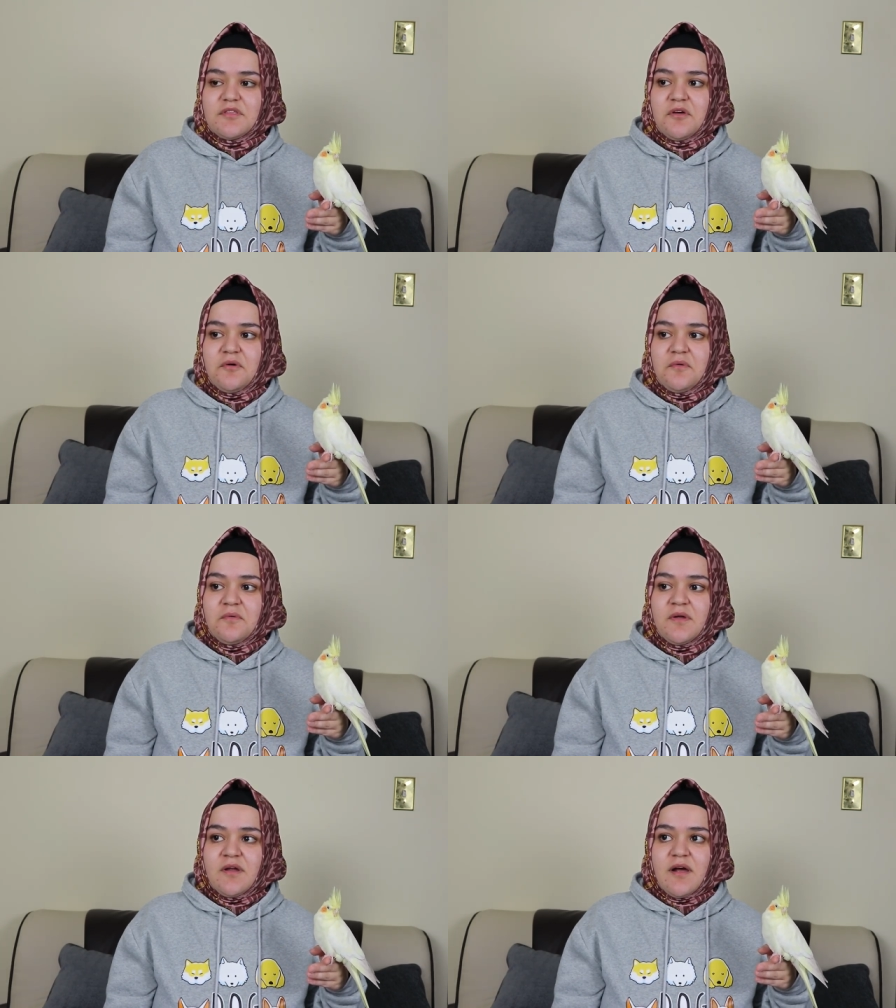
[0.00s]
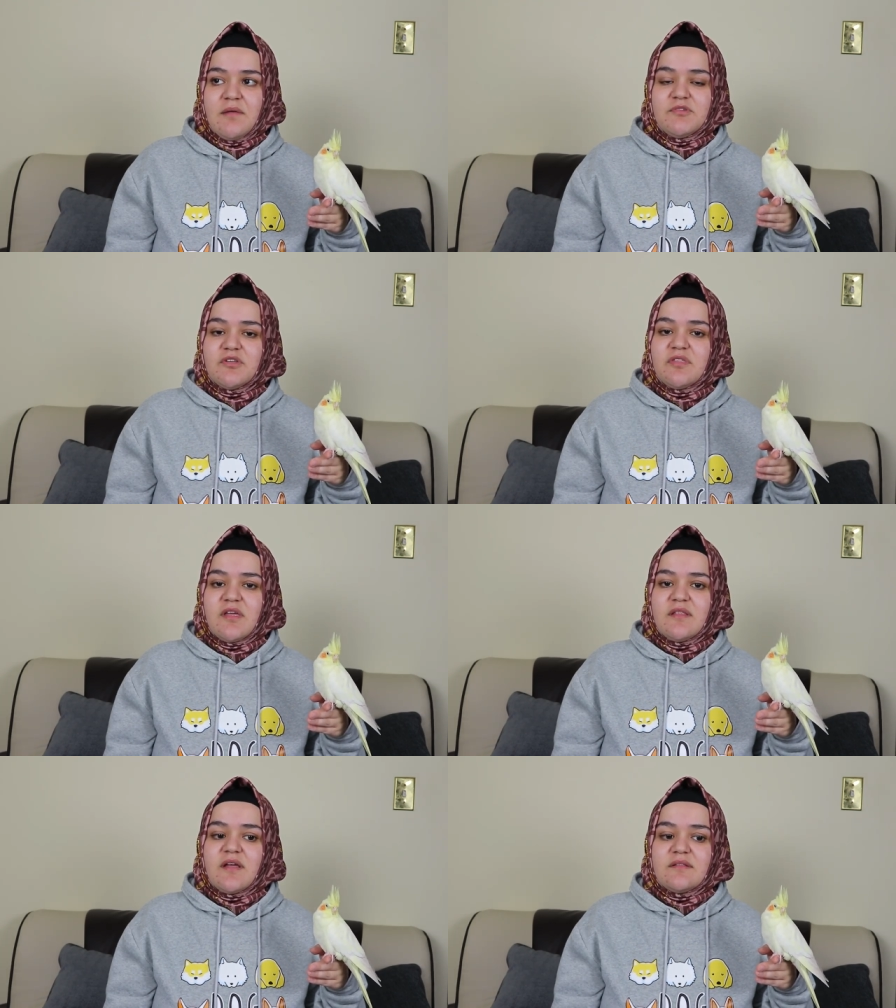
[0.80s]
So I'm just
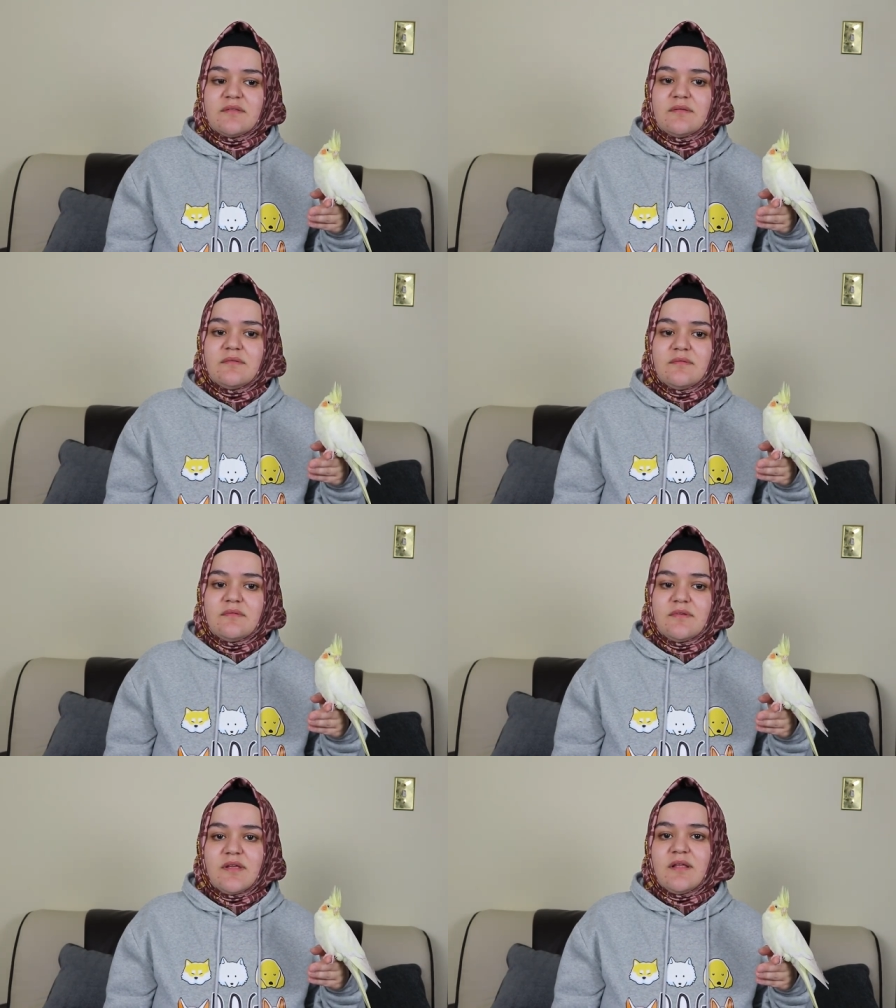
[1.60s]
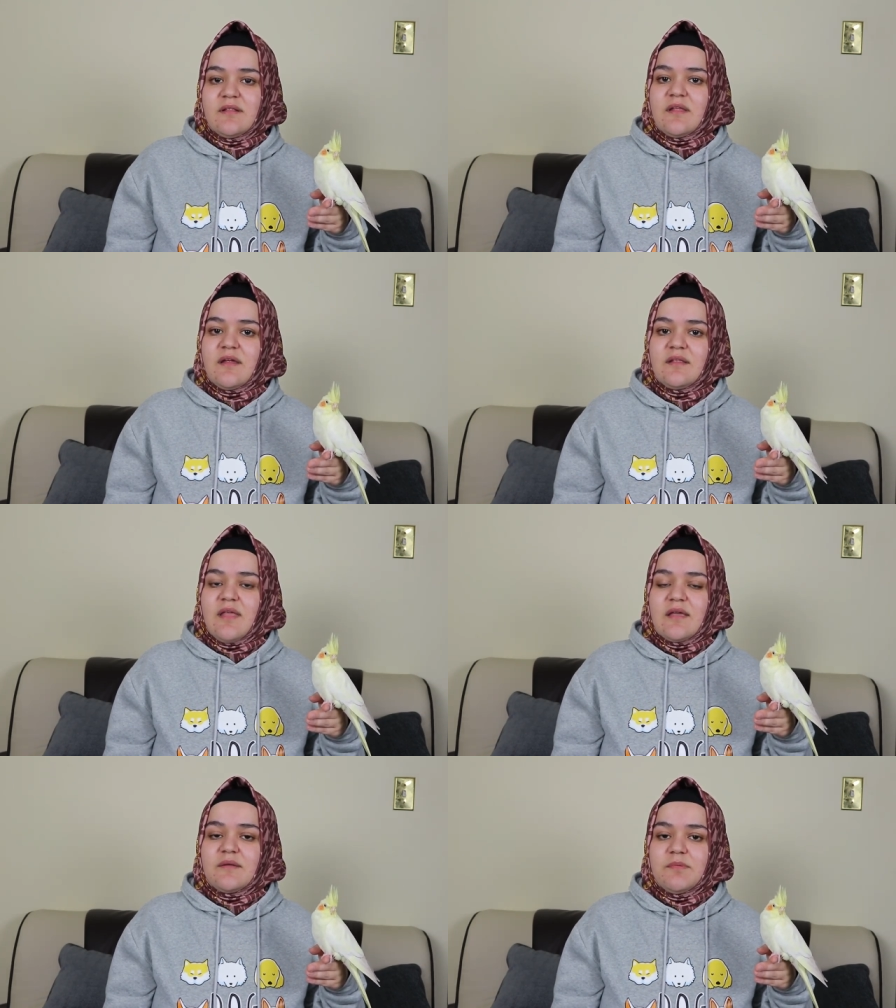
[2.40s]
saying that they,
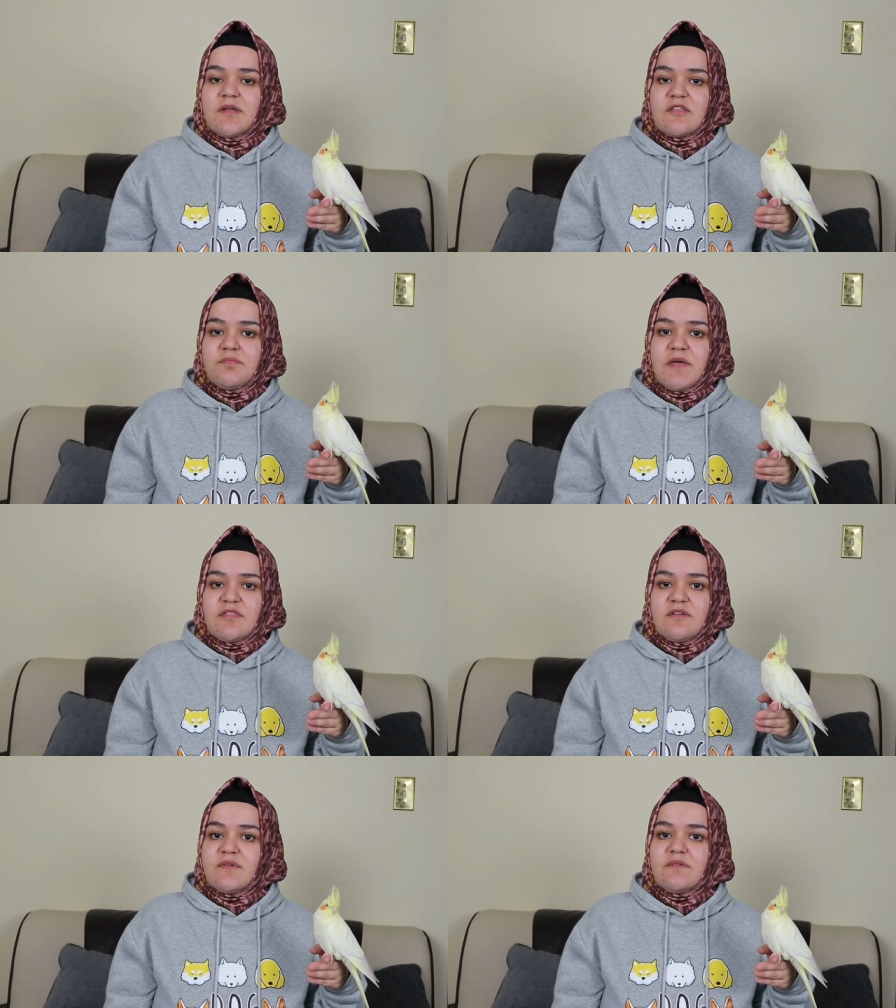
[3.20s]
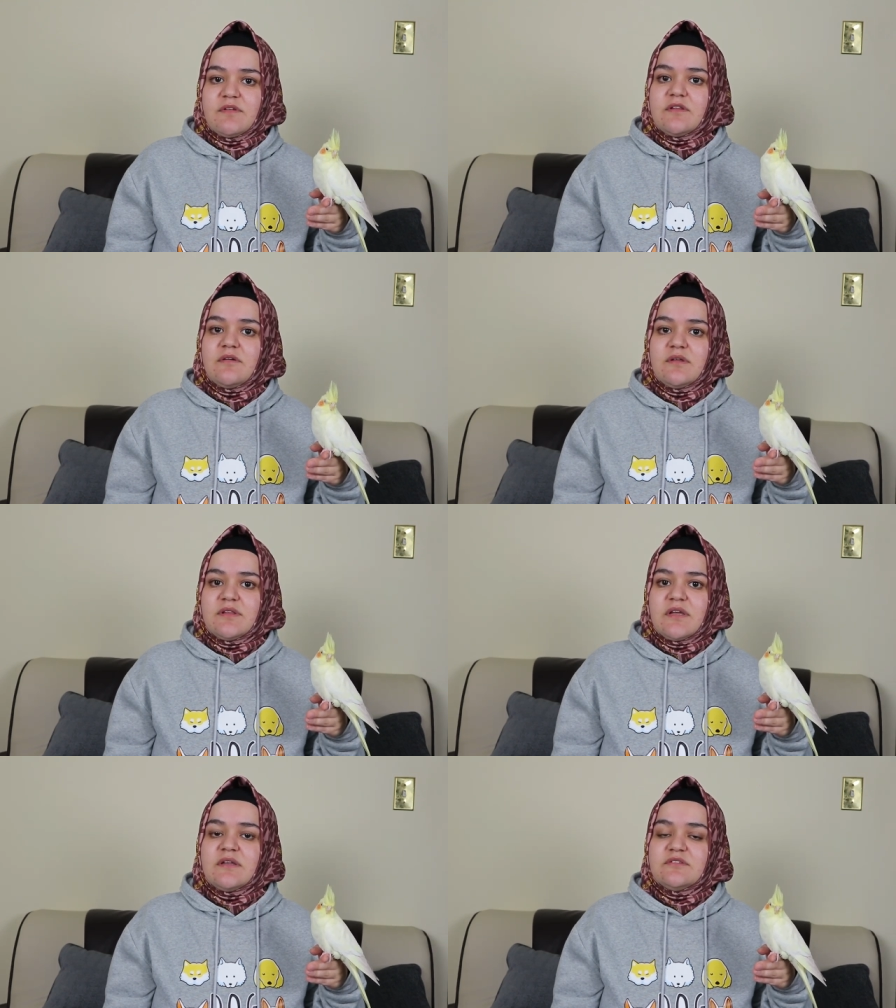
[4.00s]
they could be expensive even though
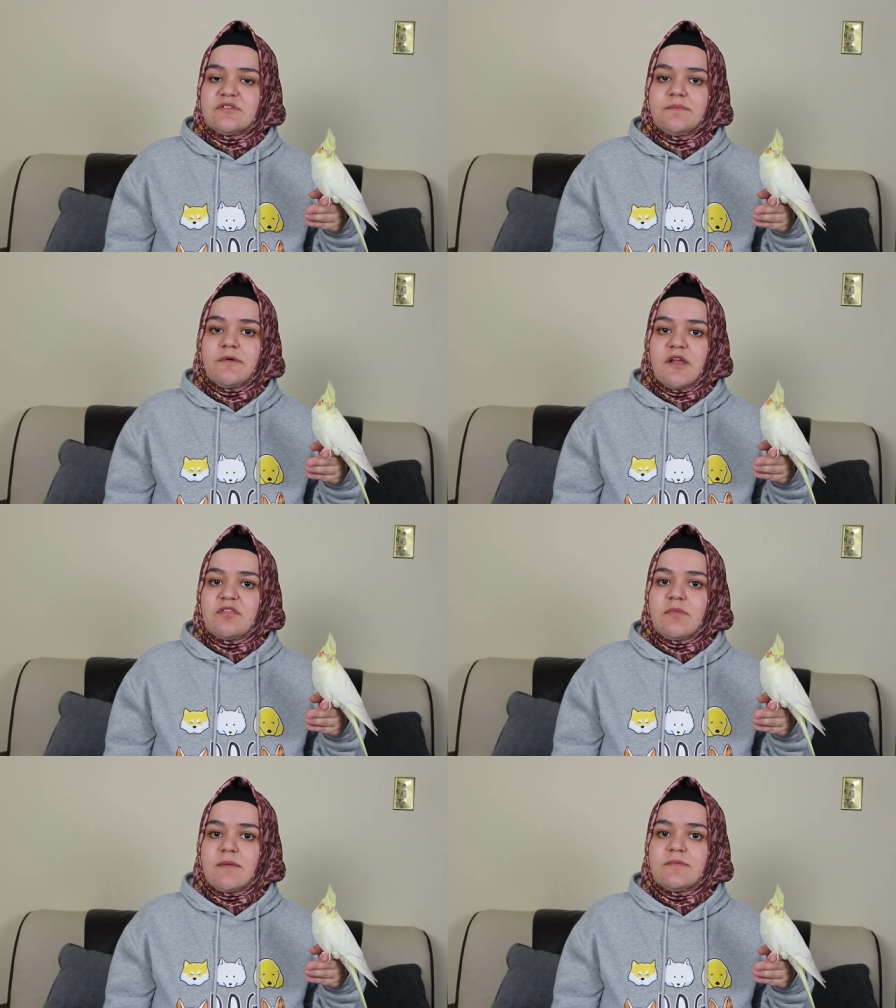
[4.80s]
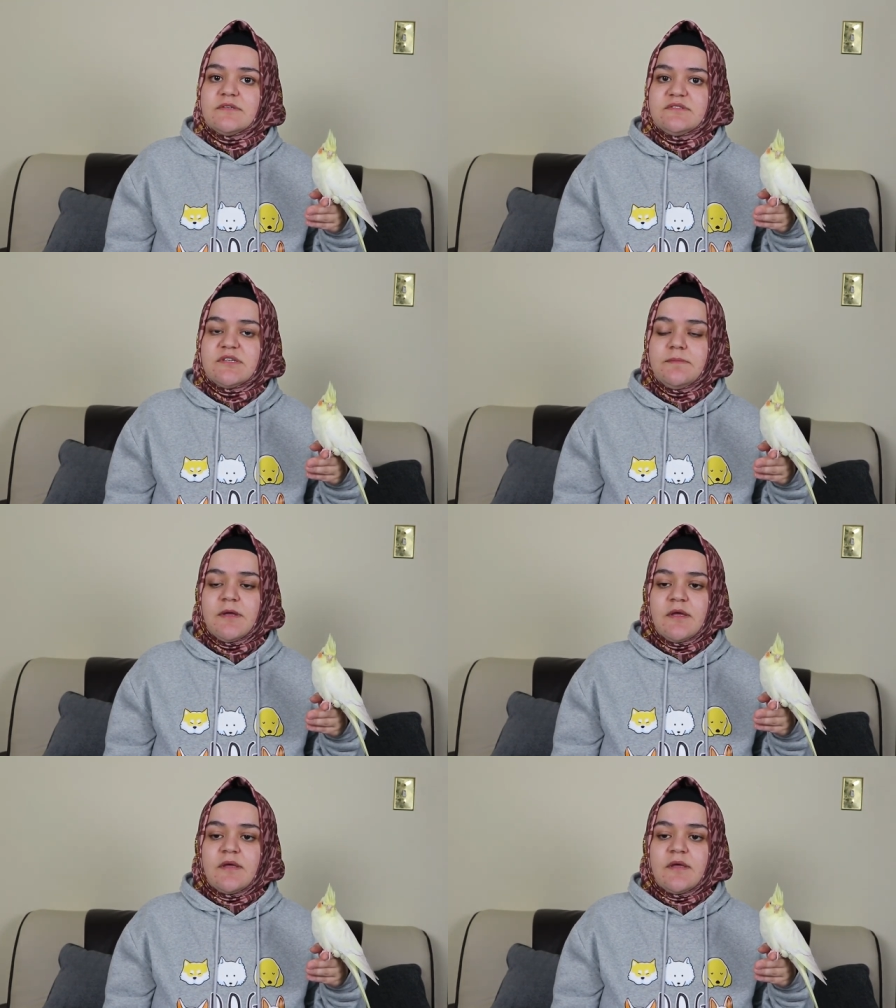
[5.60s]
the initial price might be cheap